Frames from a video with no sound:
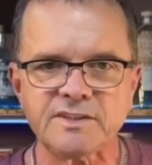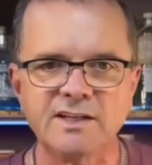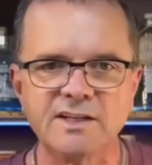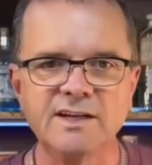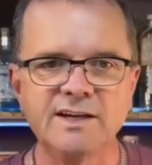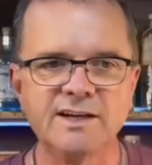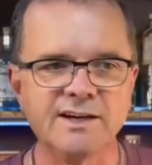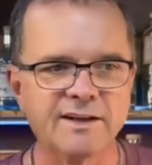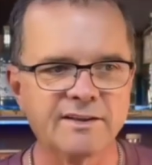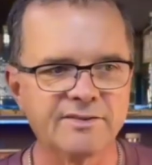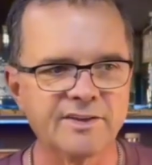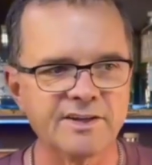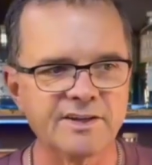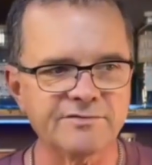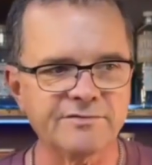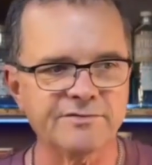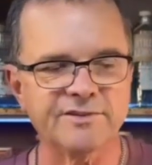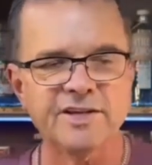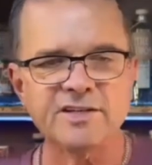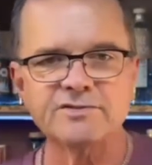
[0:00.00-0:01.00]
And
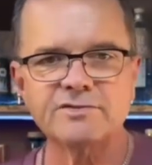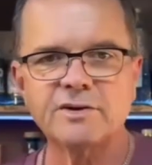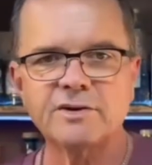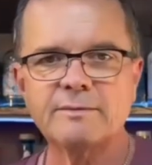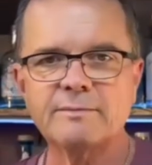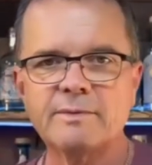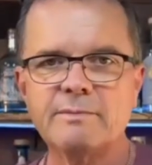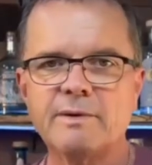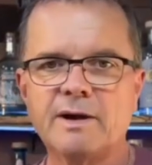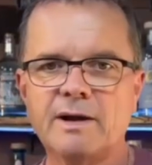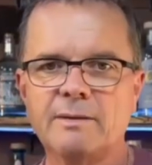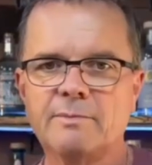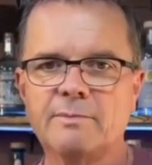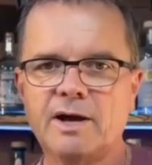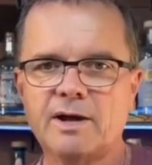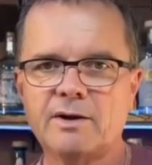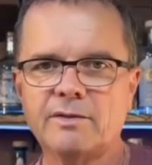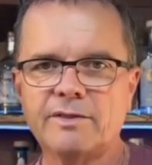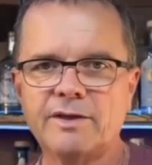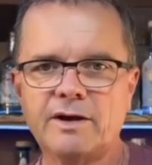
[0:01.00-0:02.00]
thanks for letting me buy a
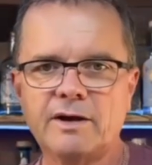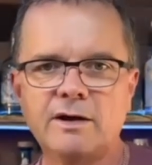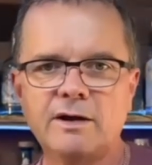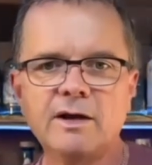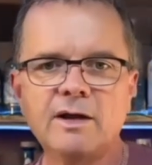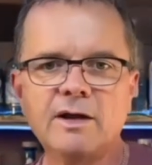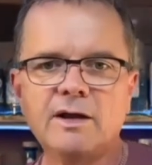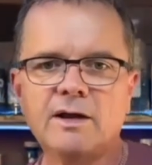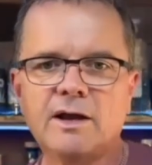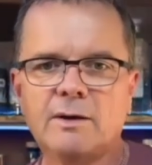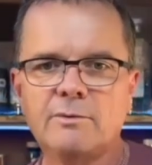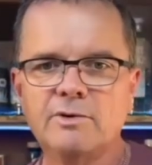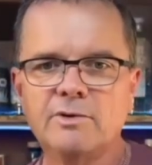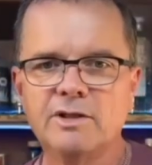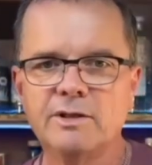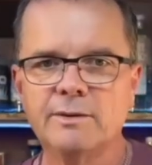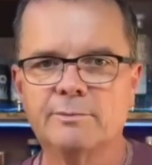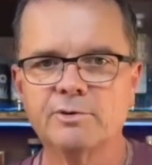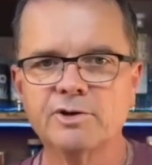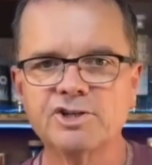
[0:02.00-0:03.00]
bottle there. I
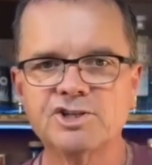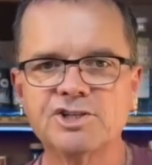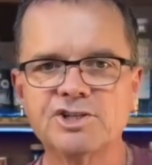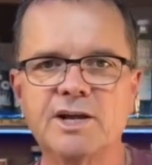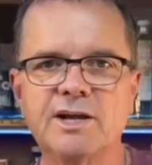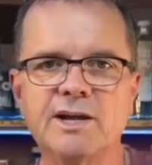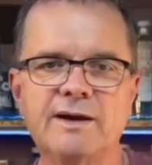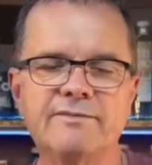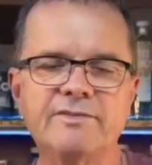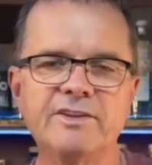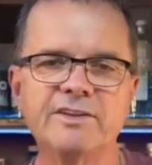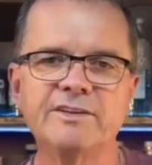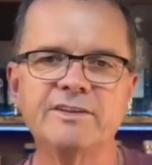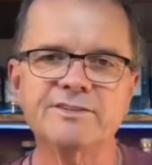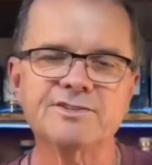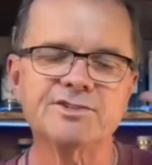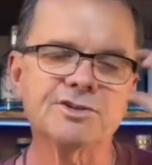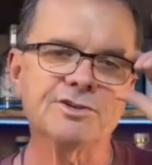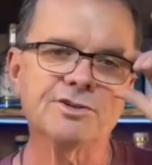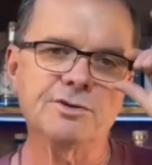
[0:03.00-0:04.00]
really appreciate everything
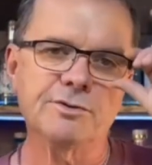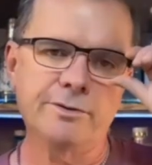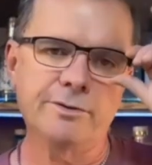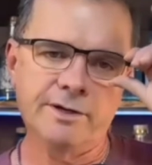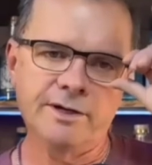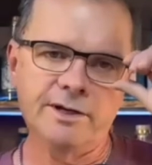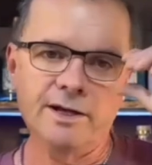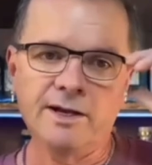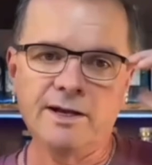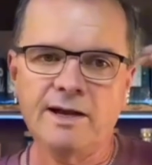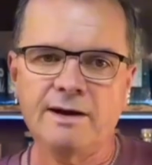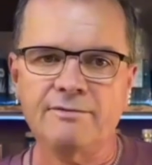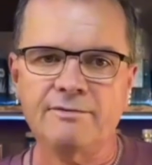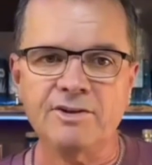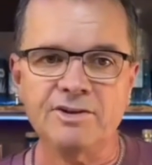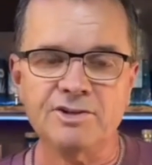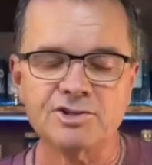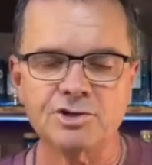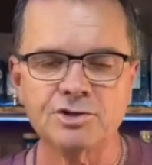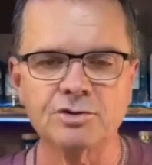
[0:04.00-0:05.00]
that you're doing
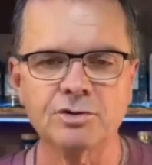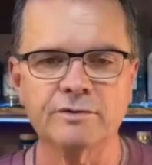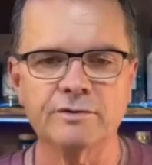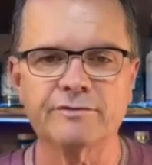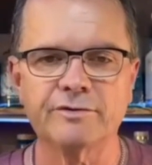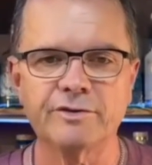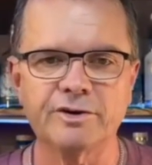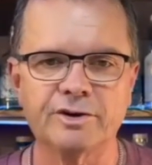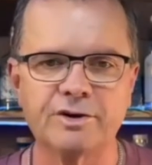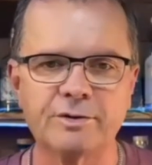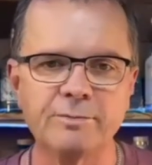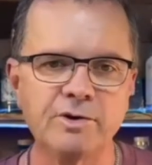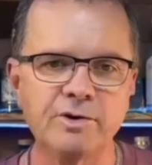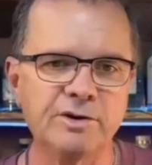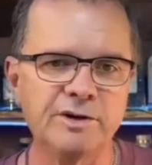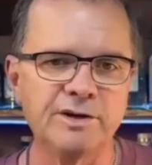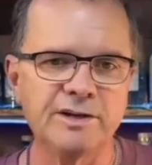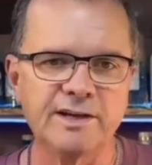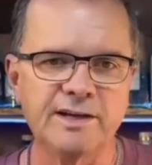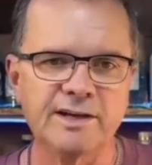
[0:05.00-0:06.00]
for your
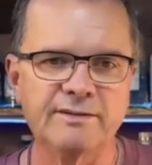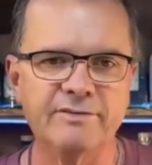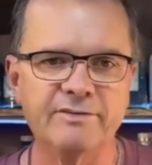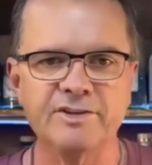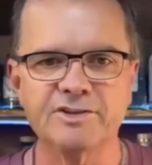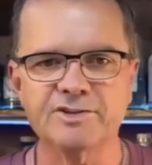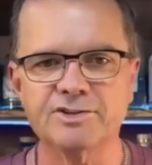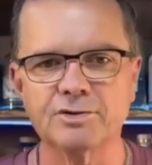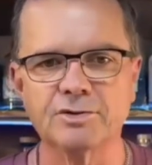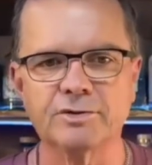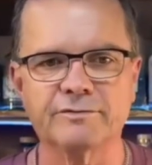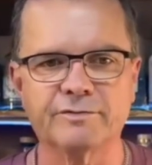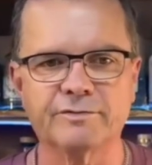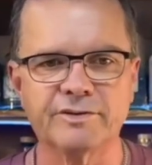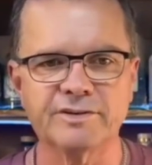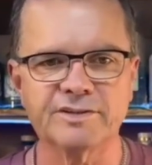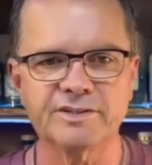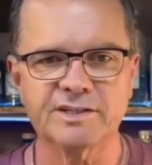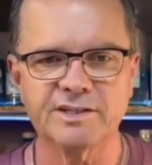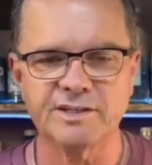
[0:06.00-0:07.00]
community, and everything that you're doing for
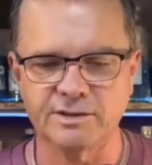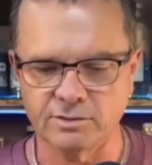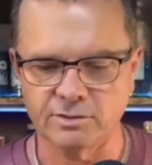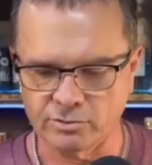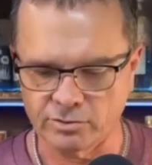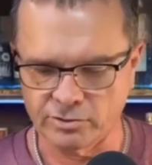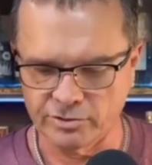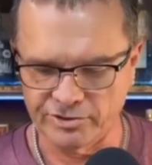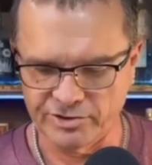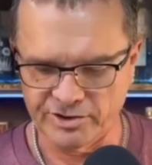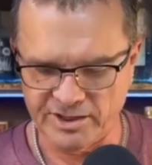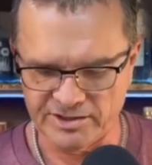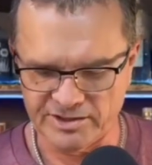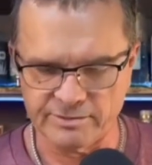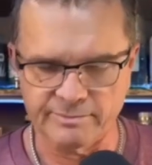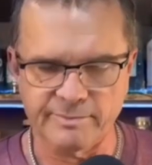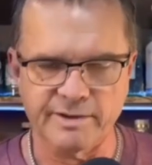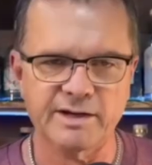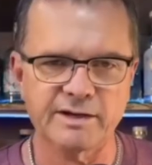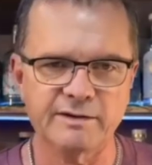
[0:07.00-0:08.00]
the tequila world. You guys
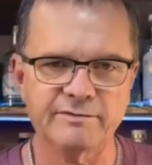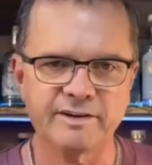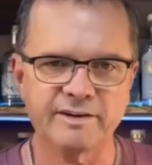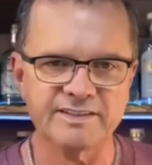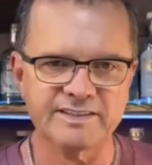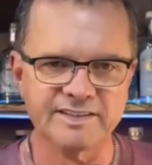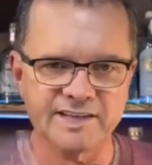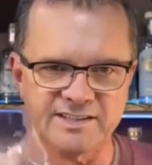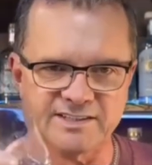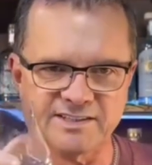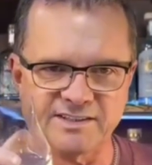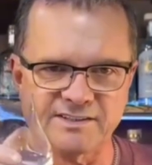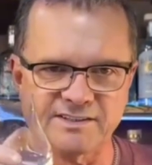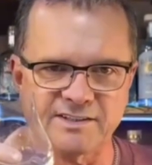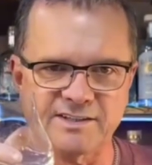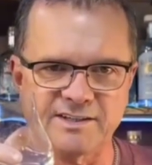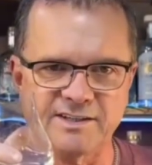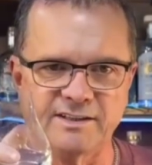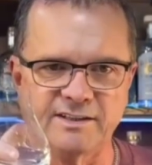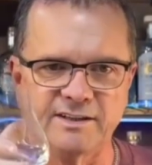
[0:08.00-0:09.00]
are making fantastic
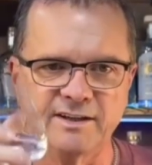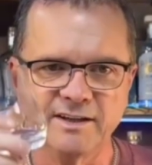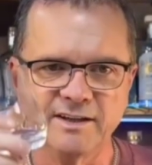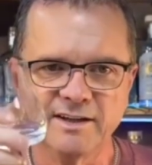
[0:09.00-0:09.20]
tequila.